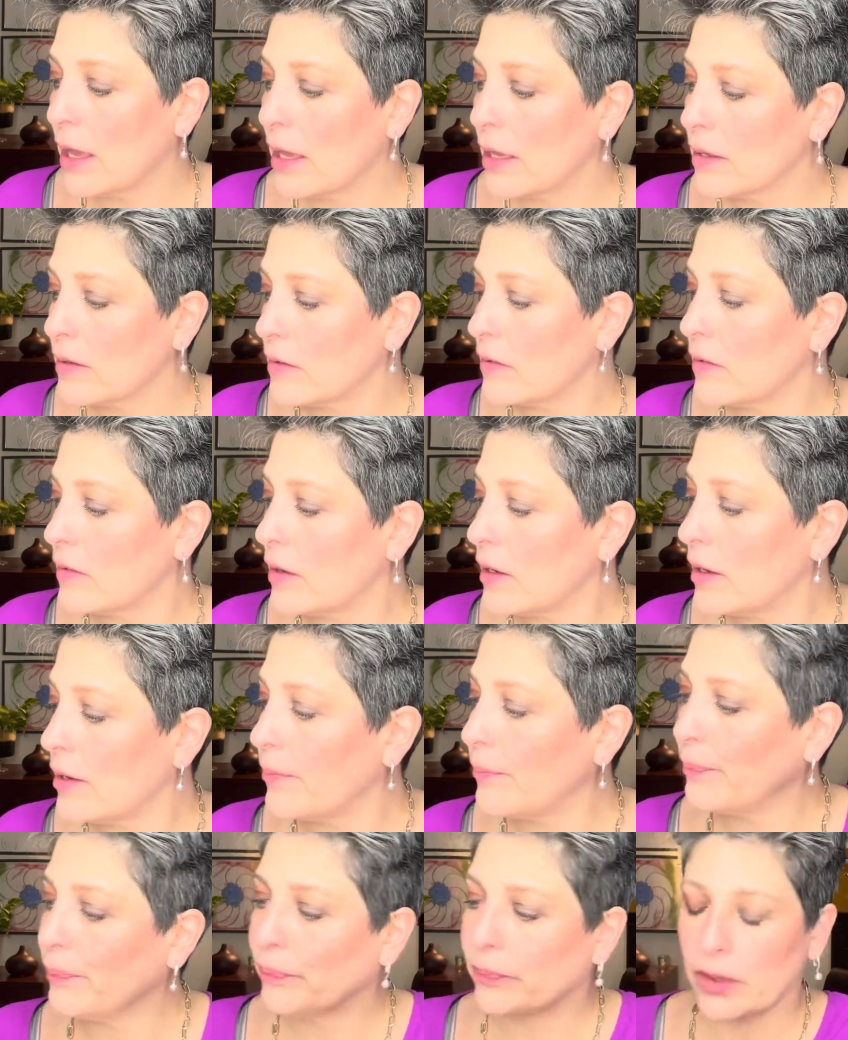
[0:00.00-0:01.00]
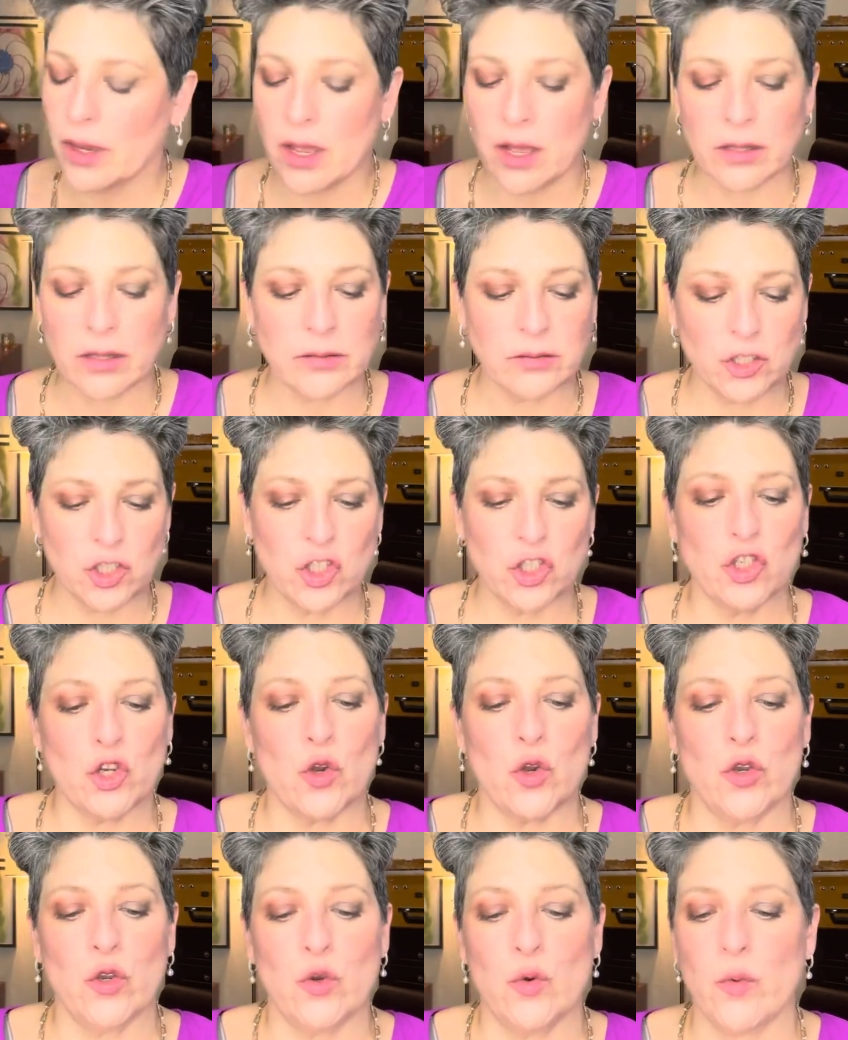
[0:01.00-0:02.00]
See, I'll
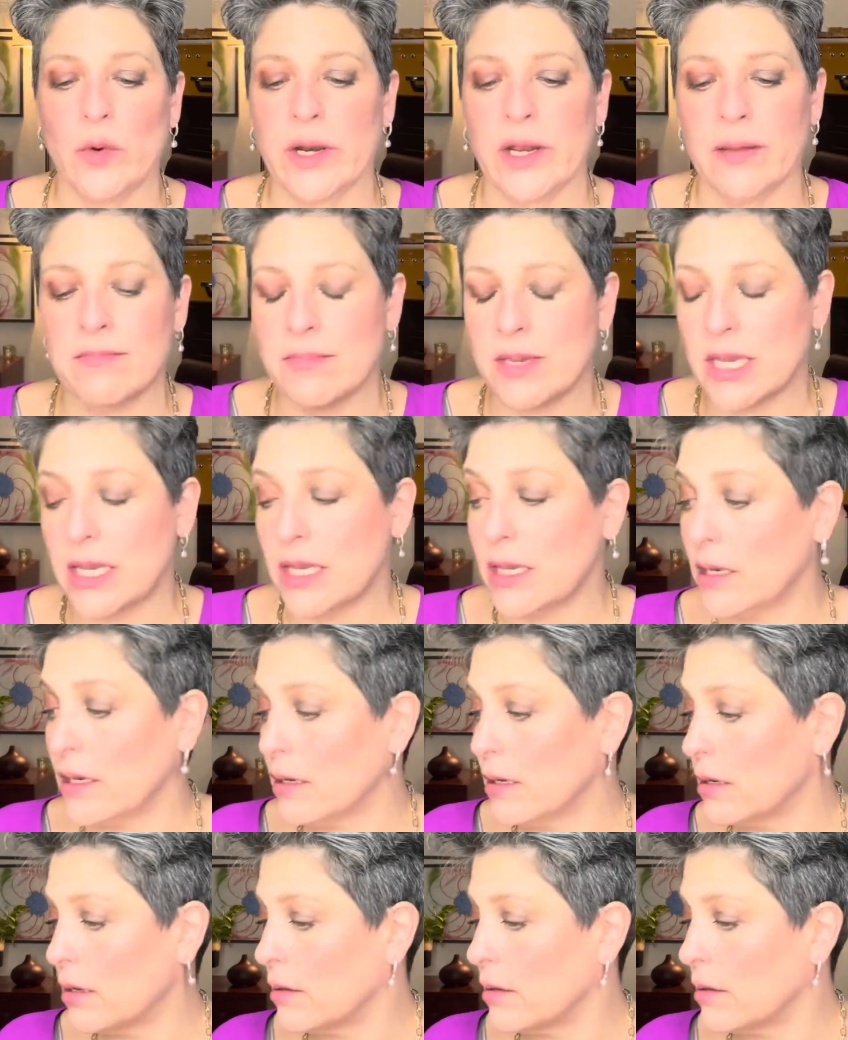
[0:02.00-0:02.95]
show you what I mean.